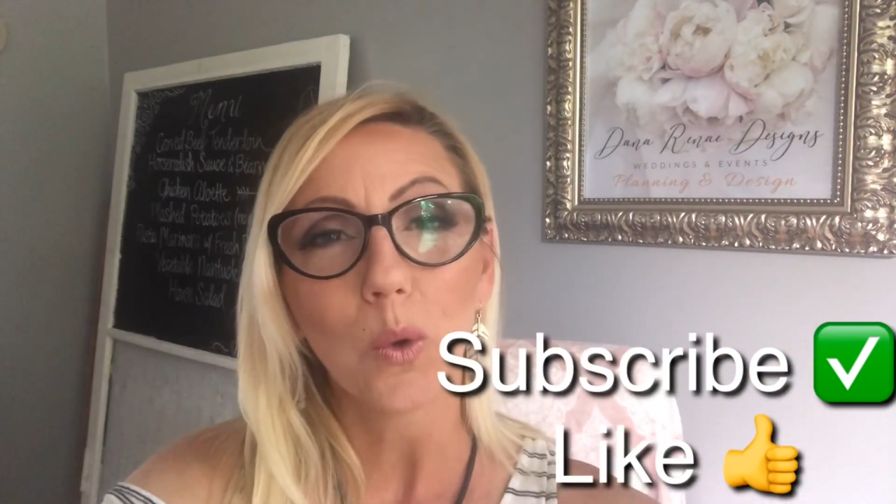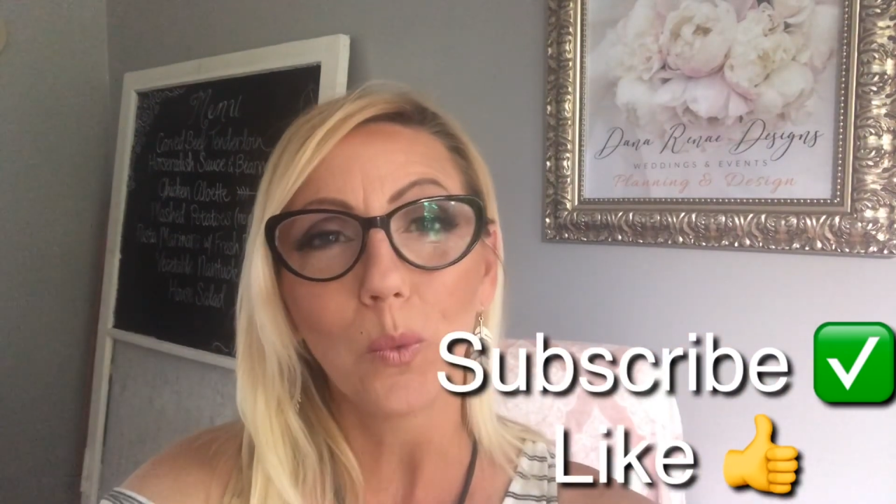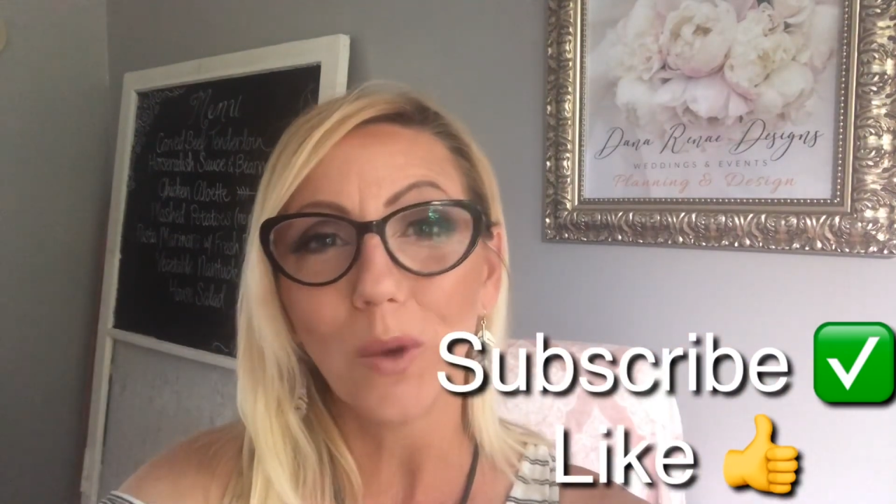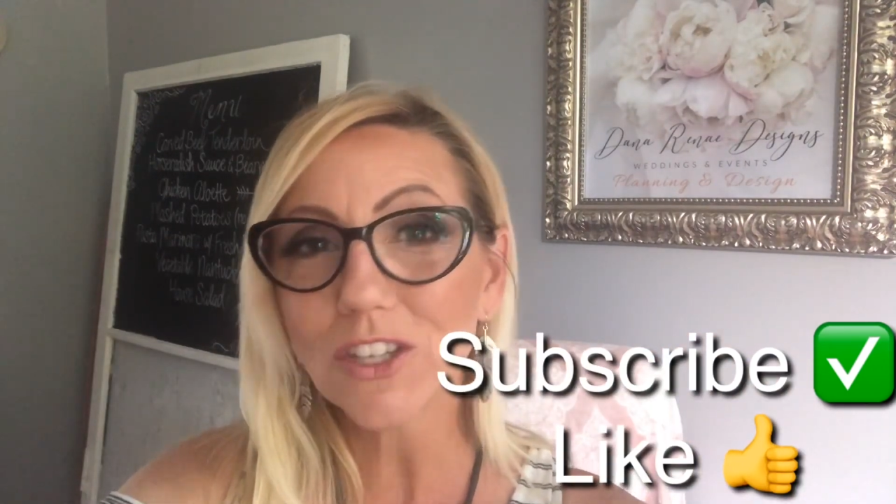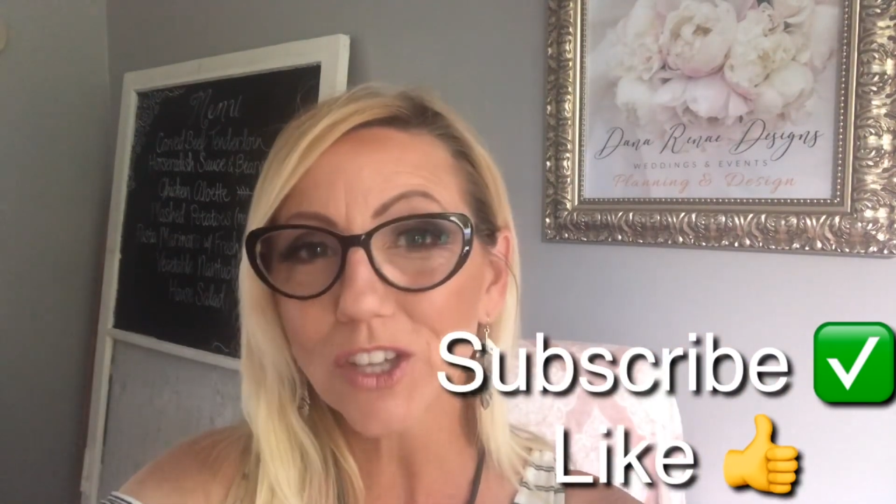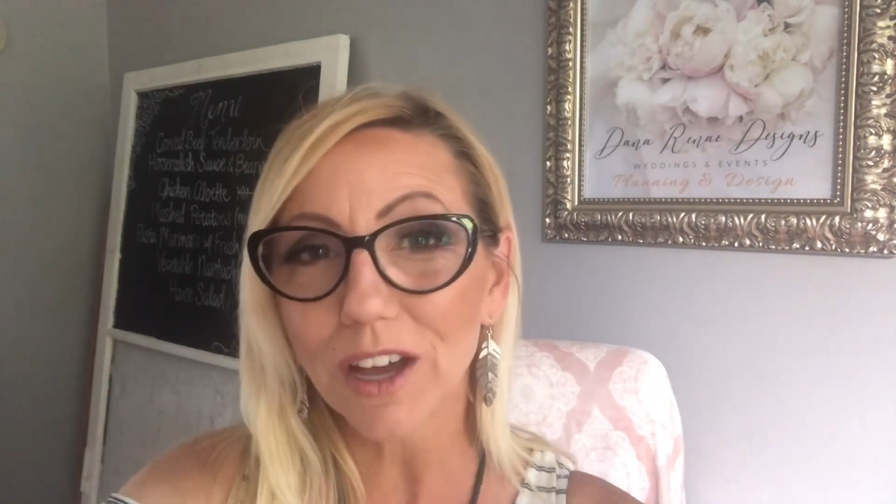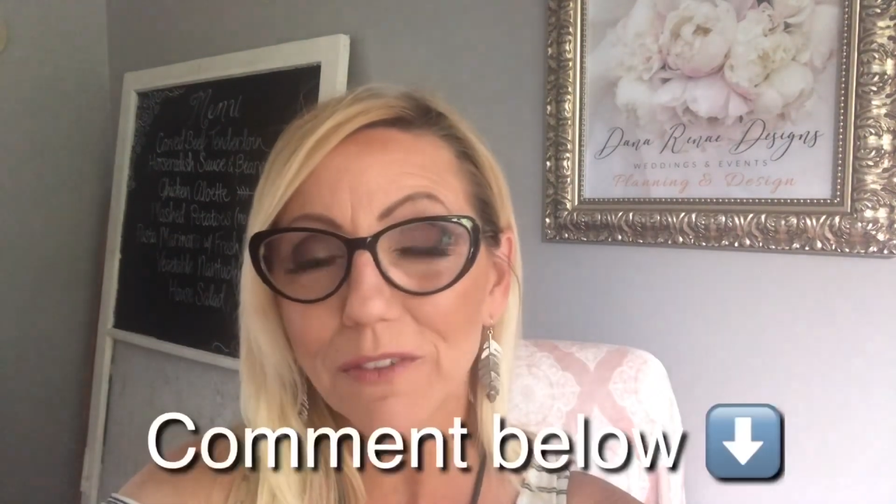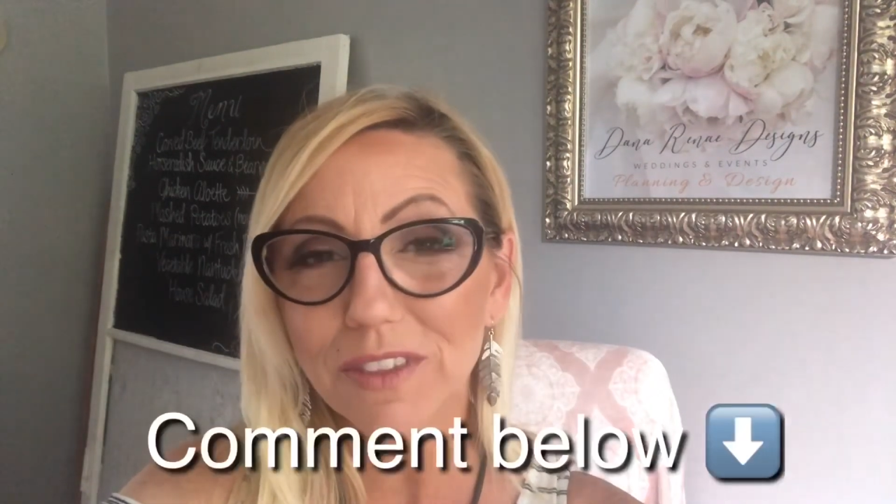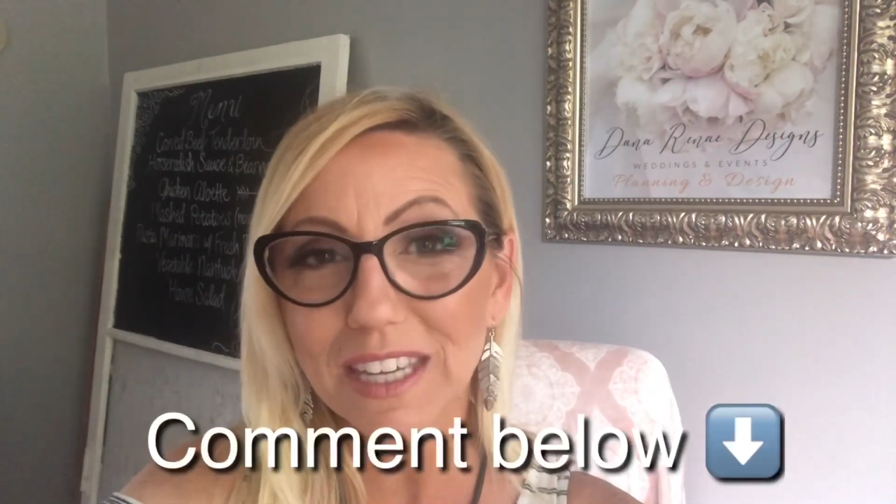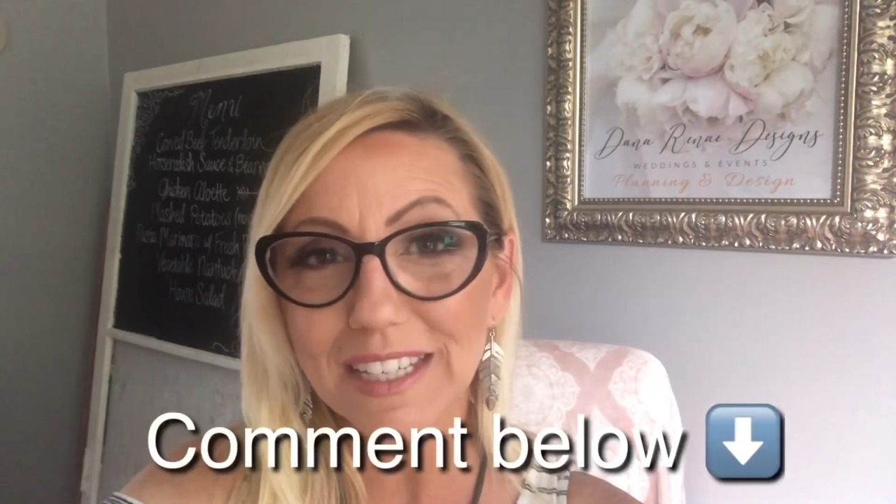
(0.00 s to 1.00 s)
which
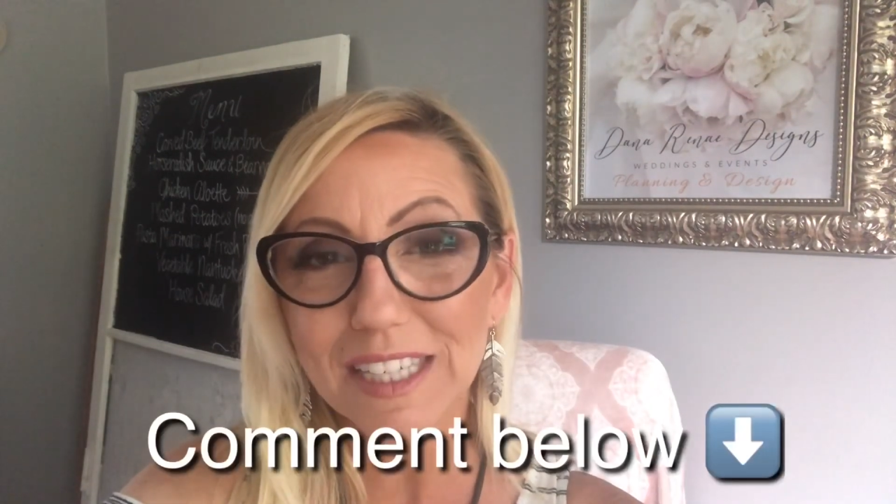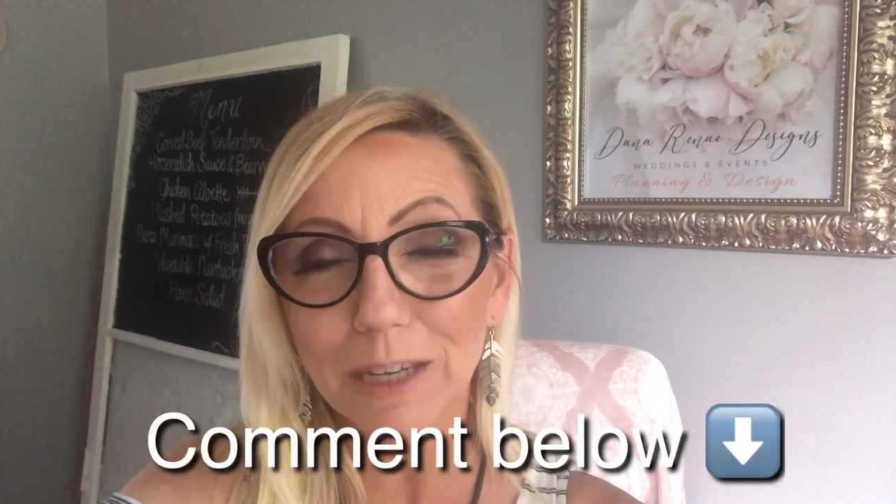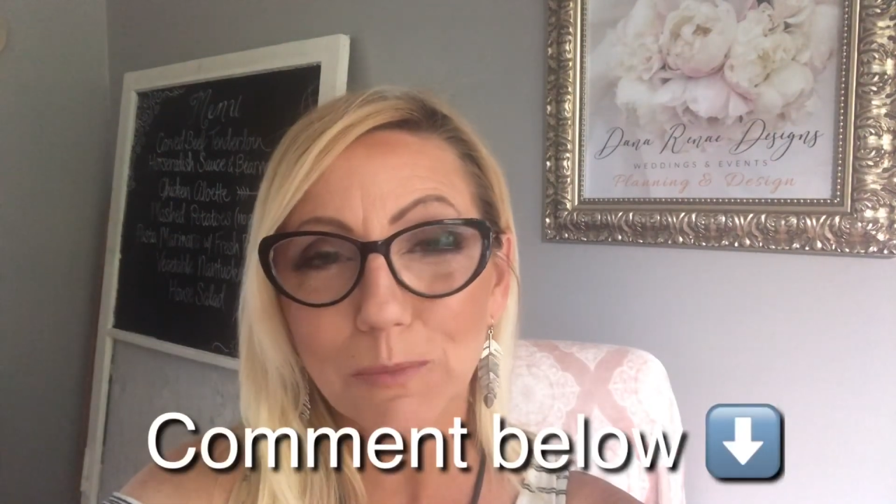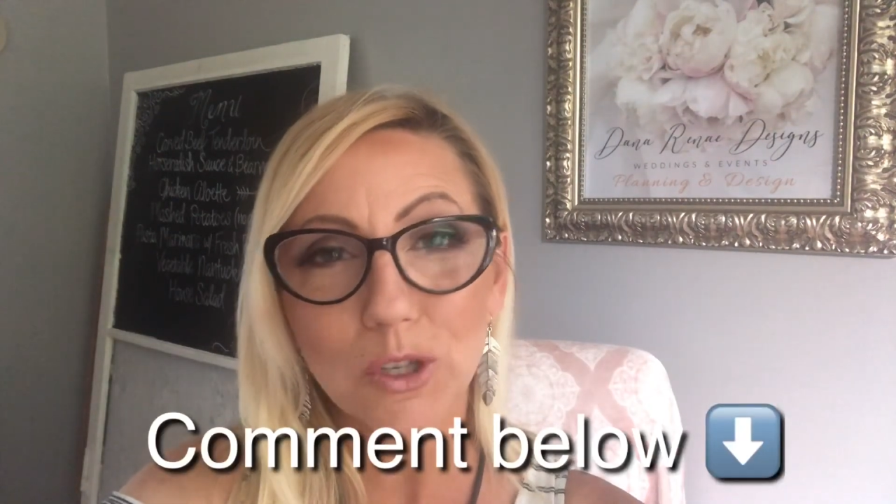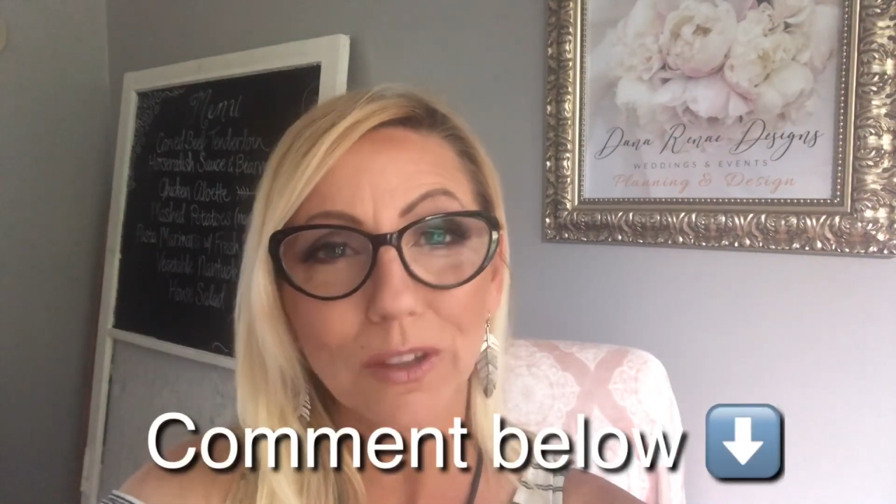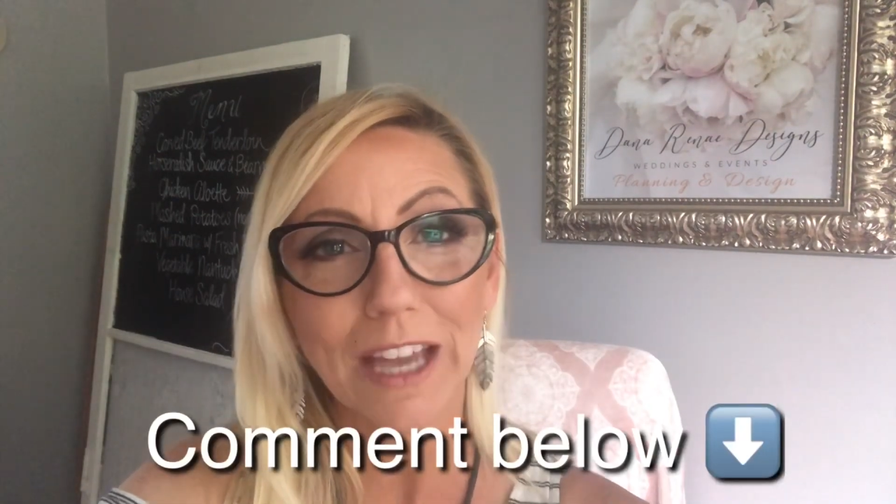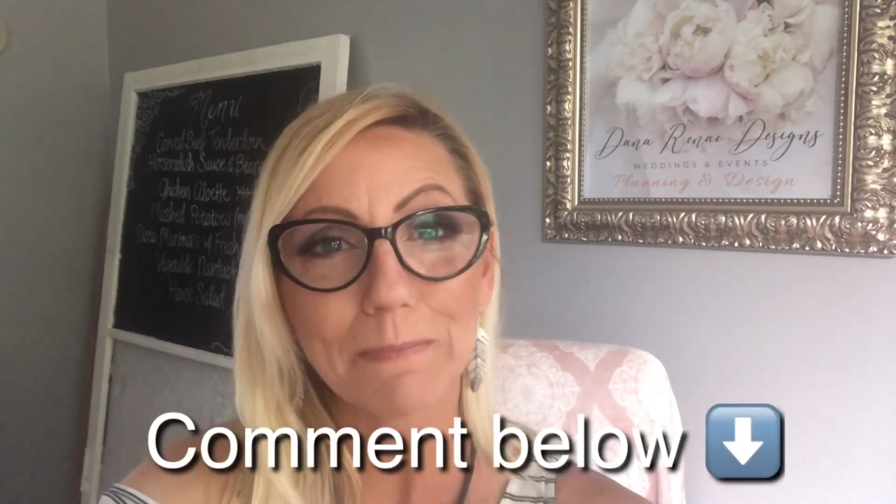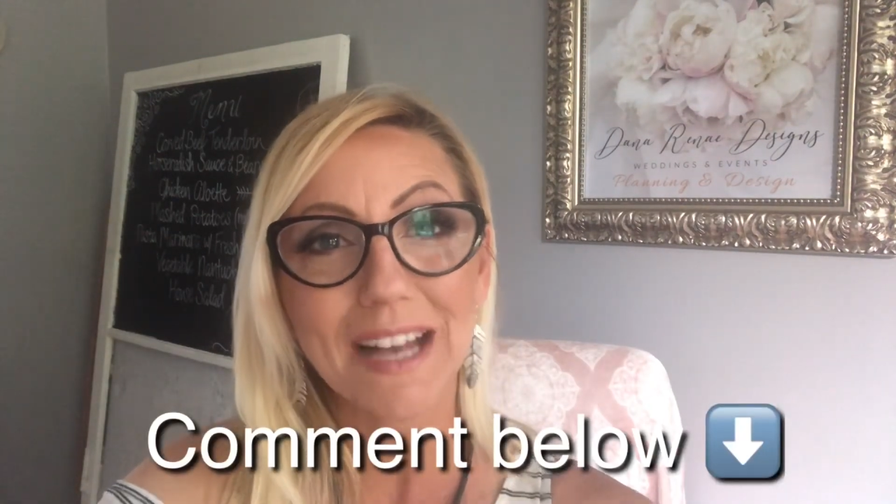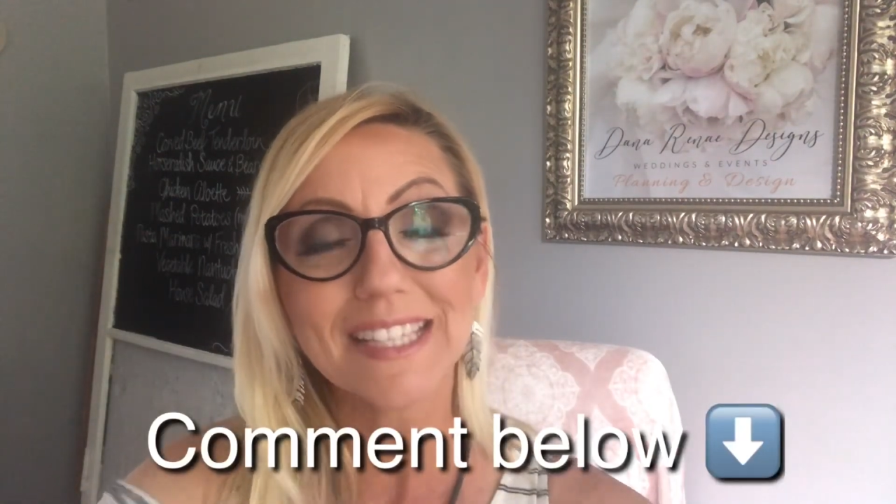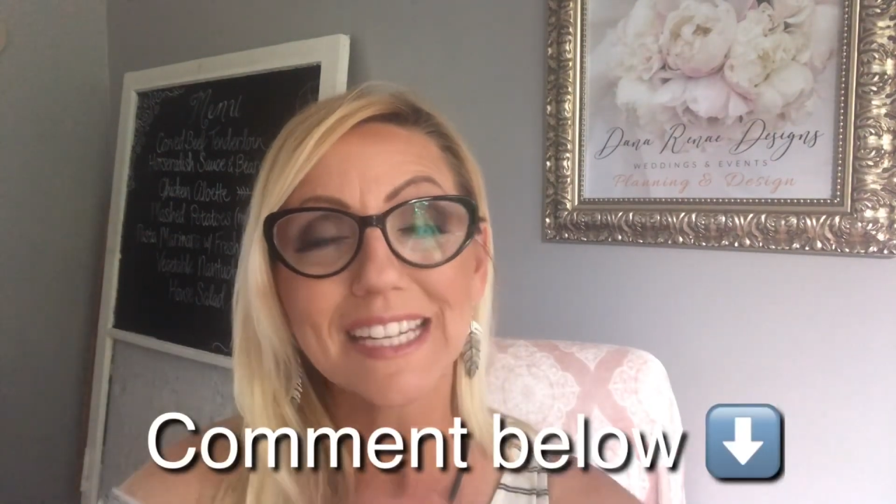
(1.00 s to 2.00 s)
of these tips you
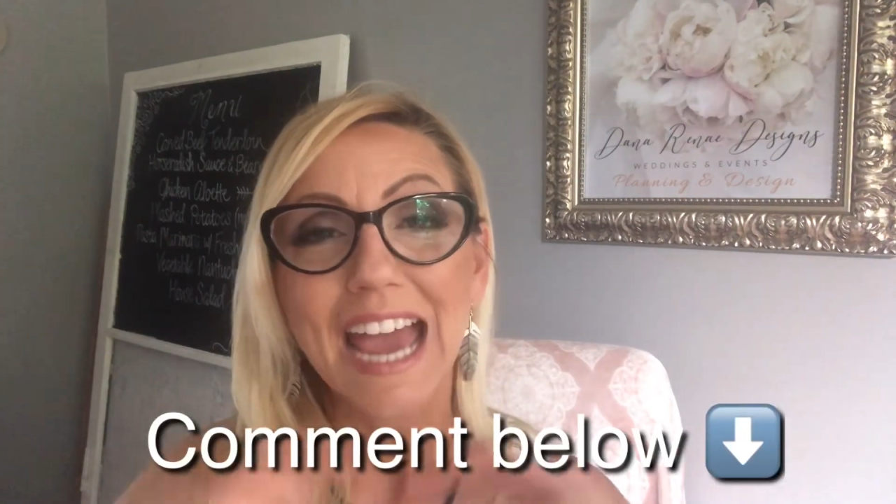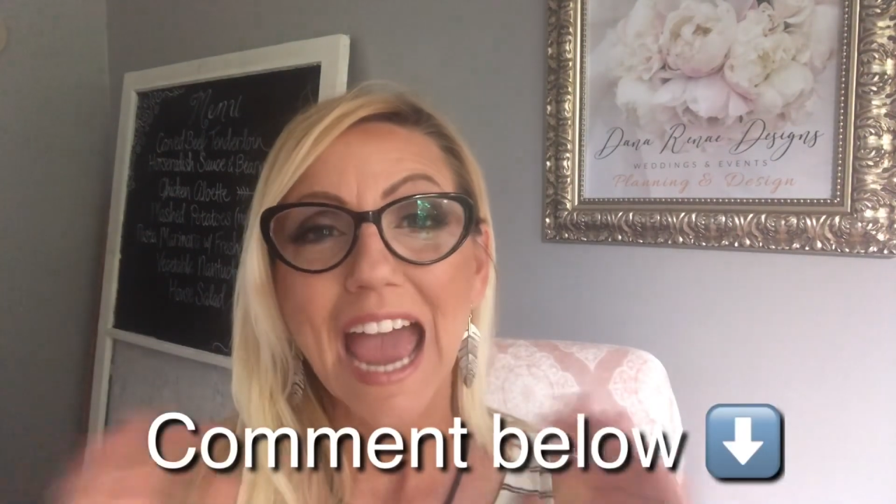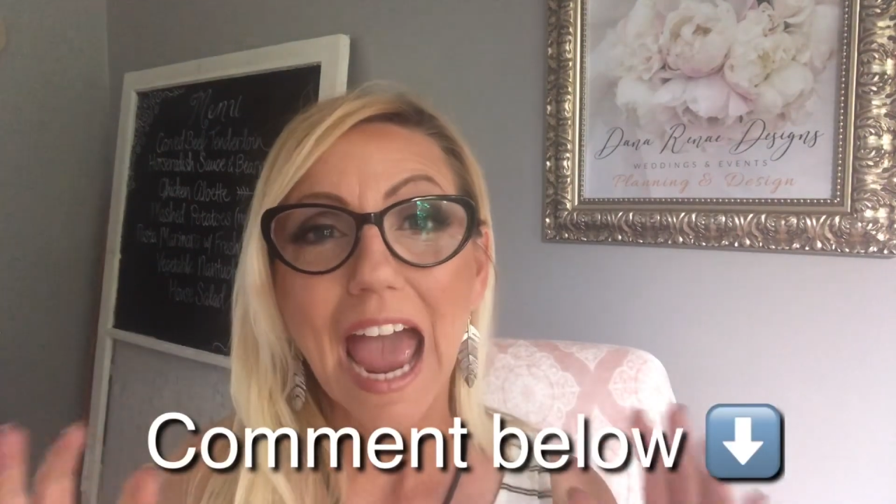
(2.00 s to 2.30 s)
like best